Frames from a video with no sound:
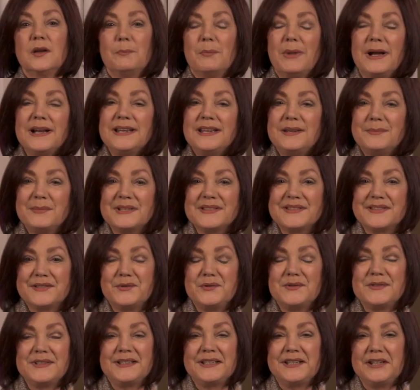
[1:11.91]
My name is
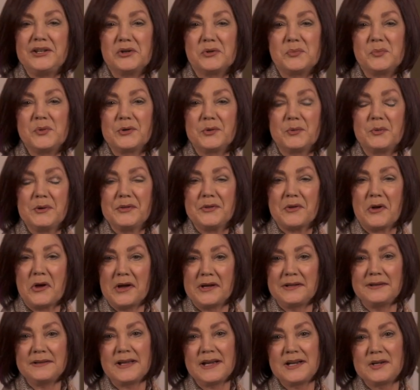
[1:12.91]
Susan Gilbert with
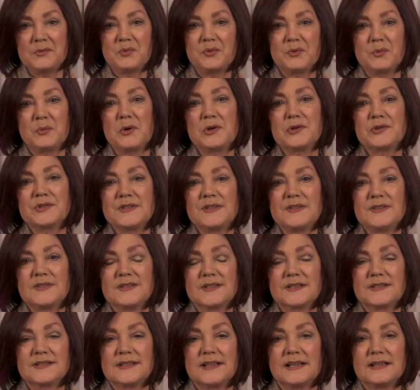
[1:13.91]
Online Promotion
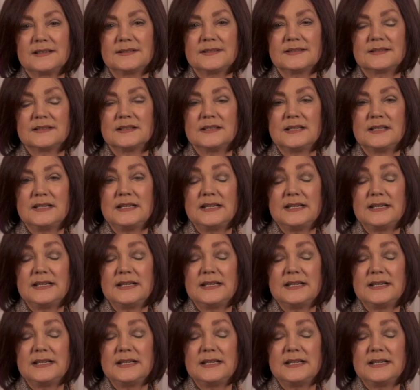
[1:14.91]
Success.